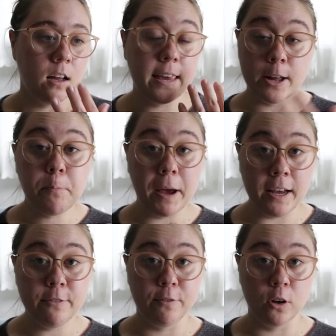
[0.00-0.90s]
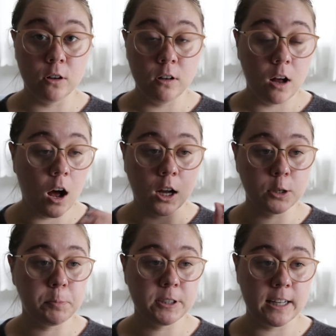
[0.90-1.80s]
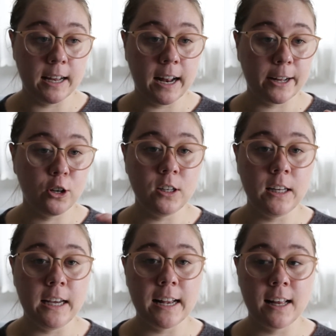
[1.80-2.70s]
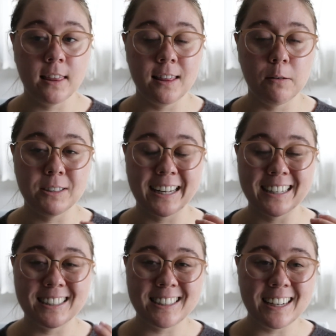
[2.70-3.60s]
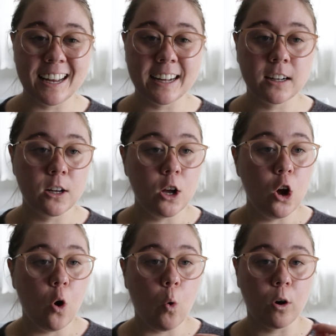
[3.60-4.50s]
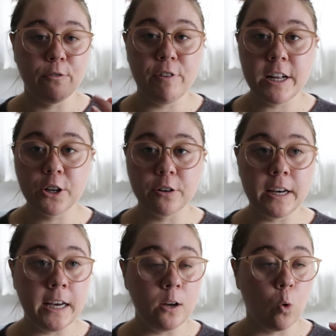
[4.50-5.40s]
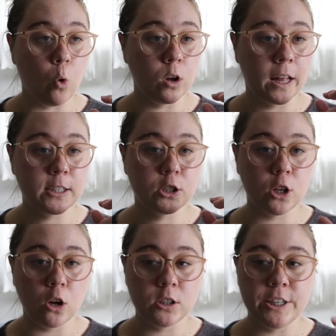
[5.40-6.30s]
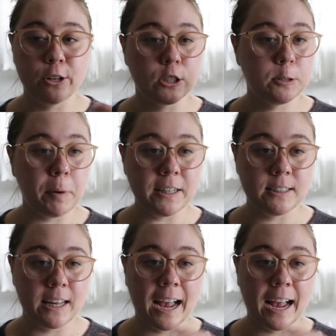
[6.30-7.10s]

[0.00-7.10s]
They're painful, 100%. I couldn't eat anything that was like acidic or vinegary or like salty or spicy.